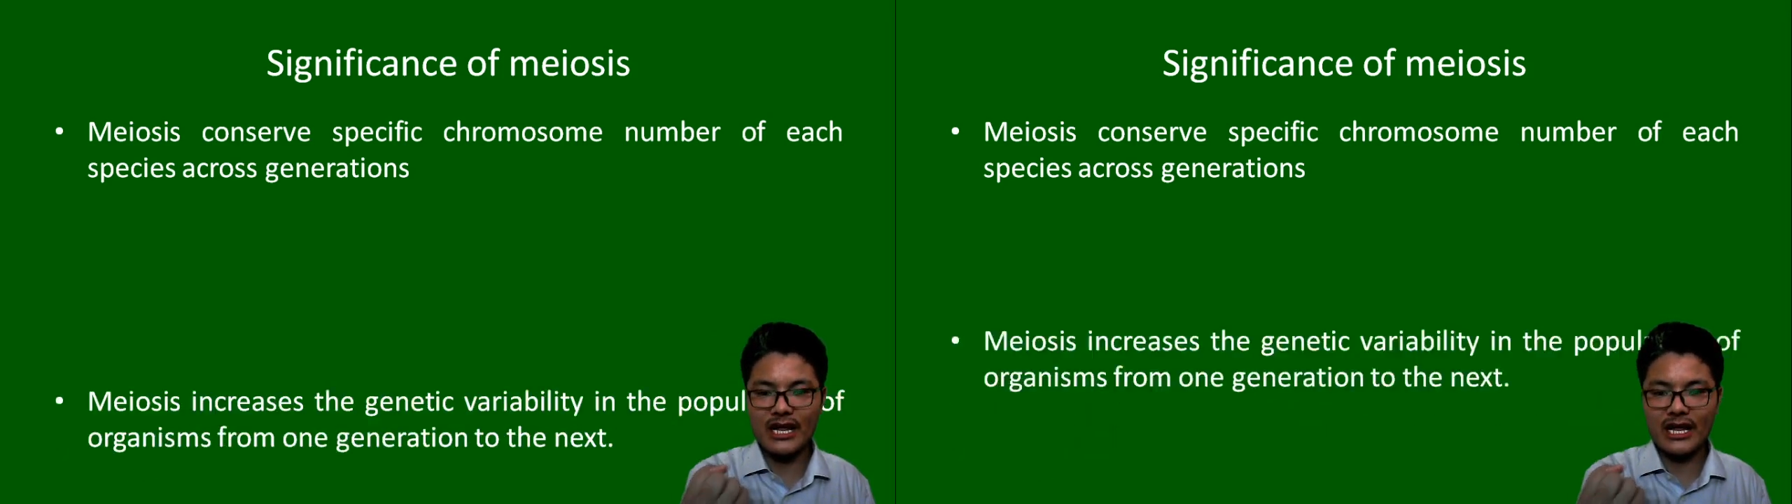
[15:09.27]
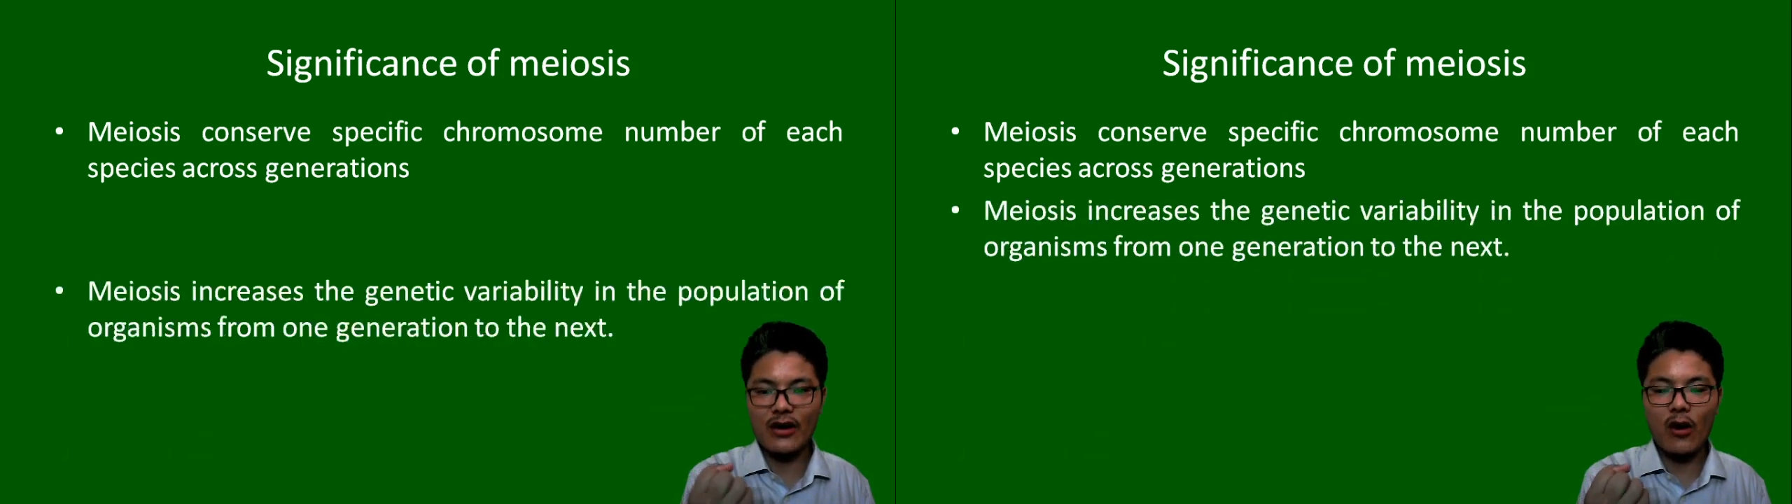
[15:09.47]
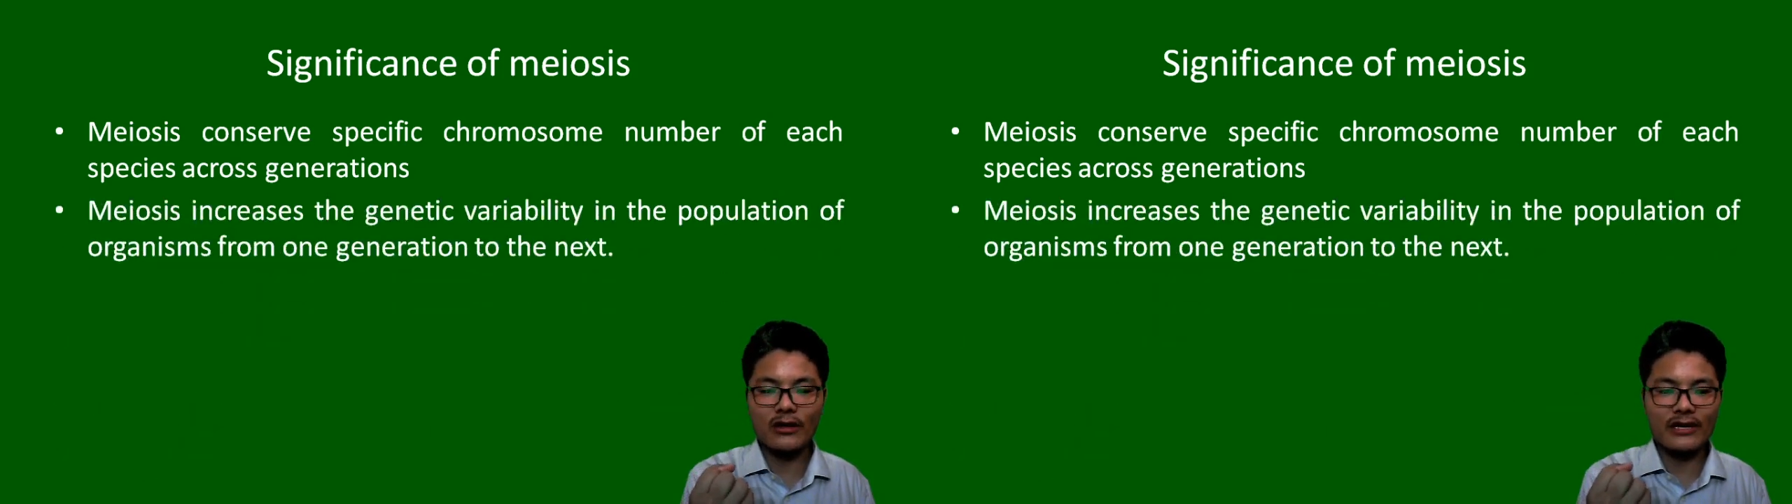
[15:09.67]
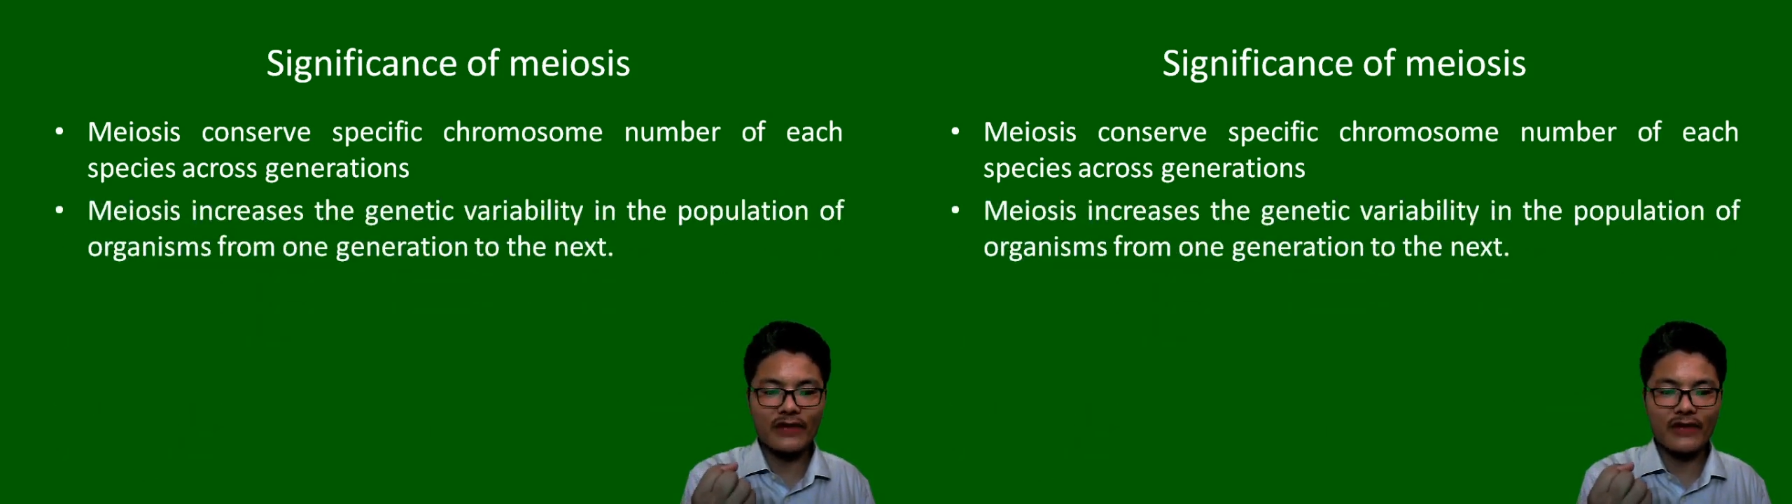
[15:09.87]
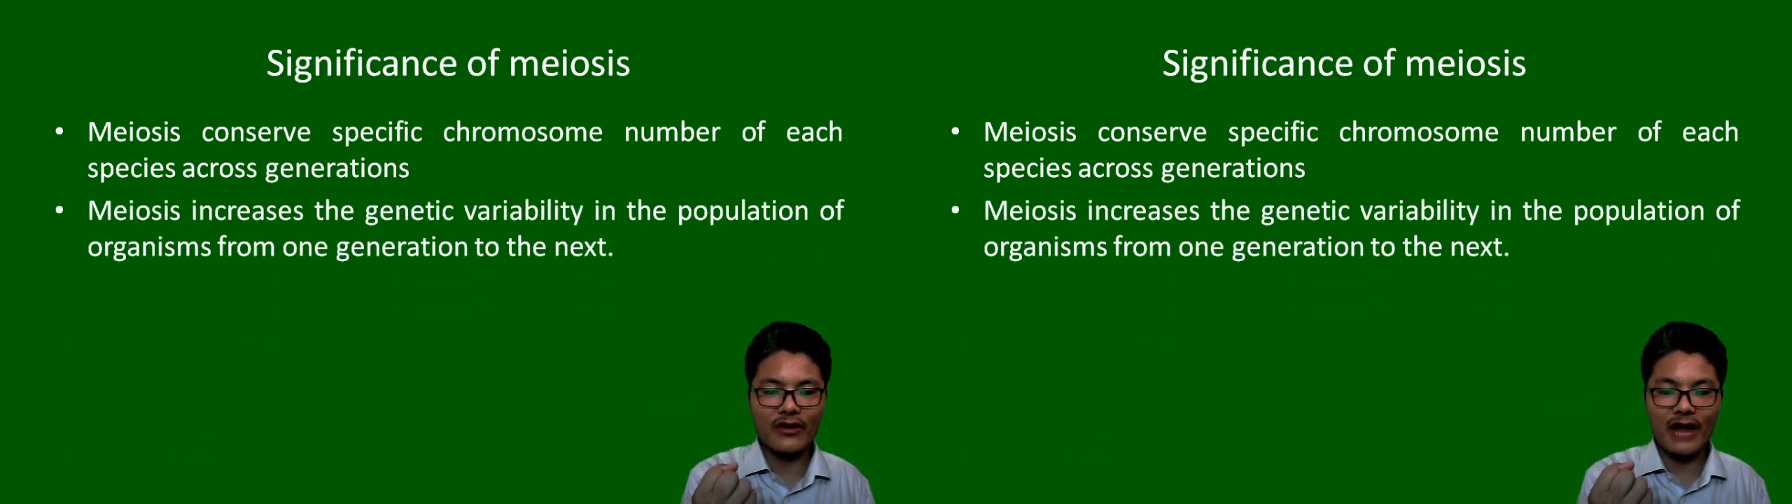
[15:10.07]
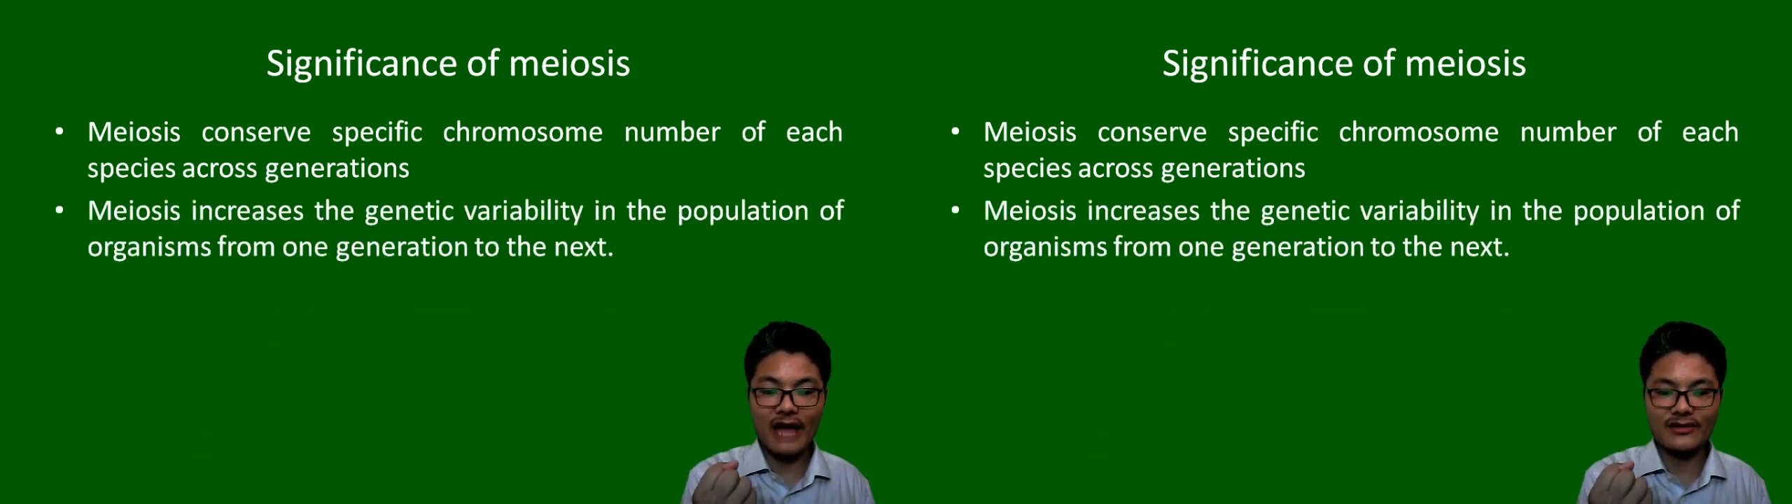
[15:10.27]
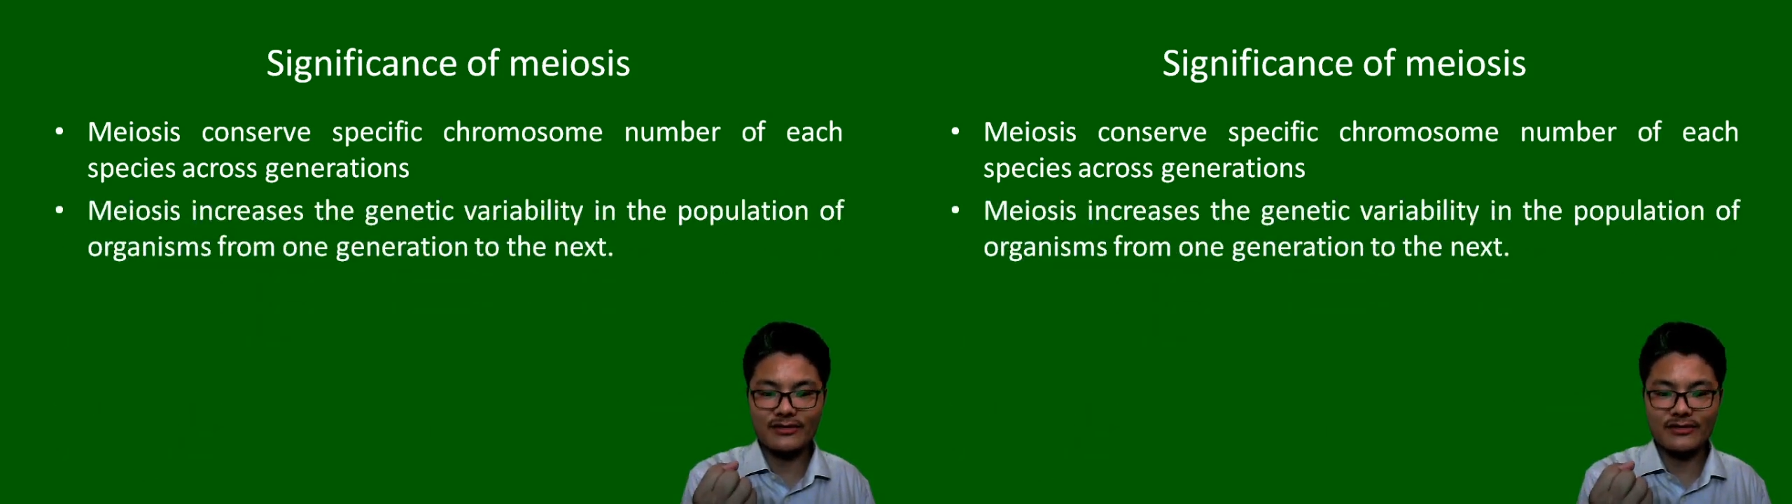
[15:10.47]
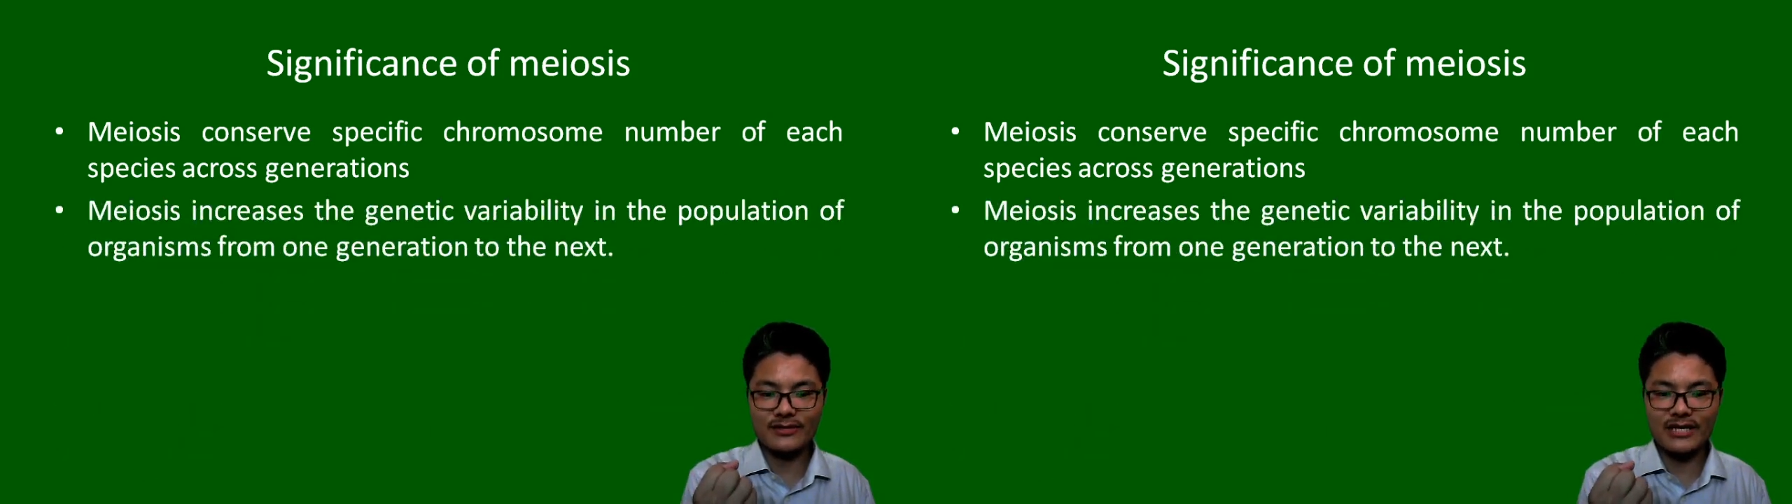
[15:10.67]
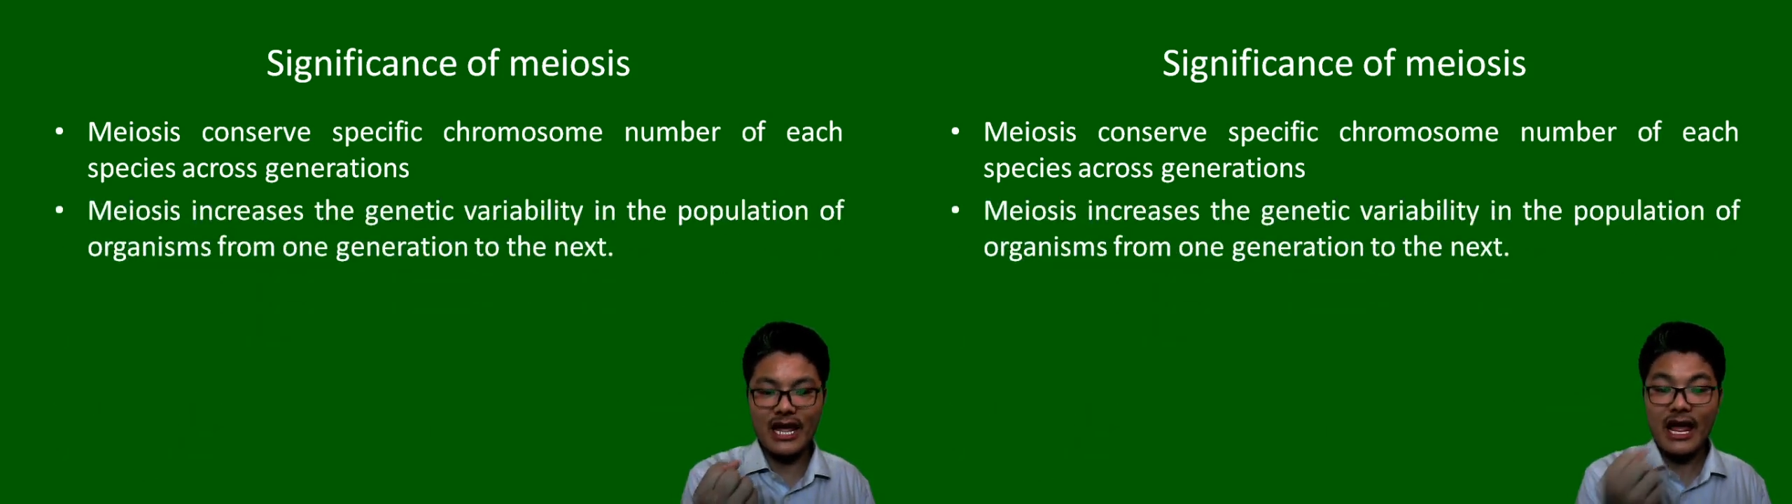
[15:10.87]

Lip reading: in all the living organisms.